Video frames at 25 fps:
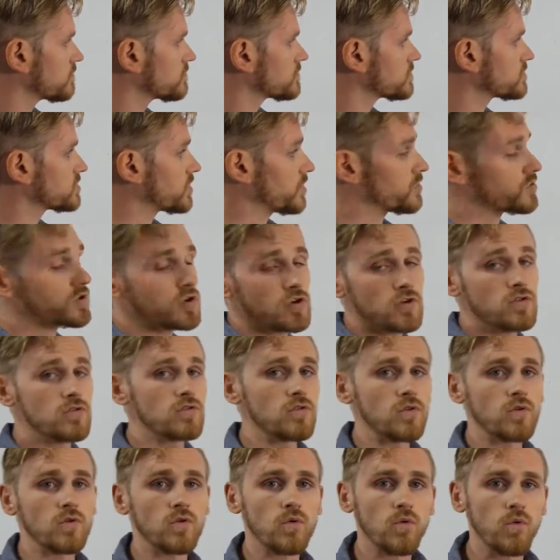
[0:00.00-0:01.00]
so
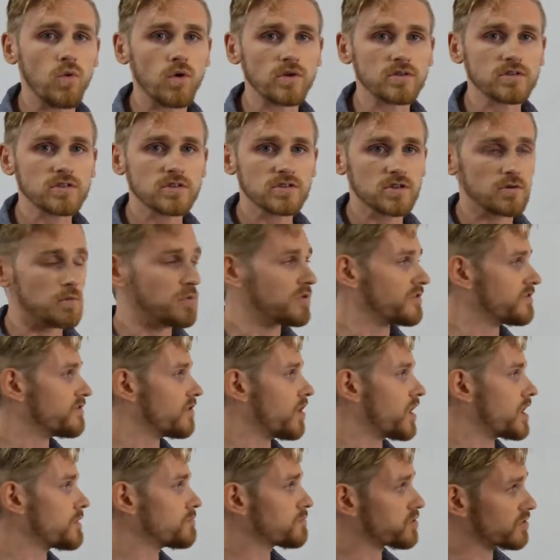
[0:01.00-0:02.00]
Google wants
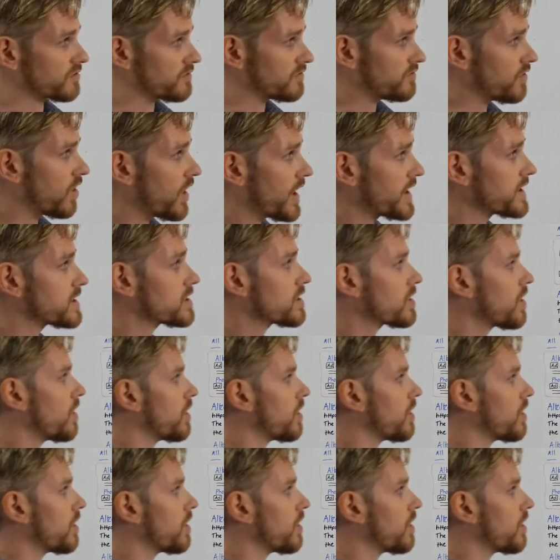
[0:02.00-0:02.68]
to provide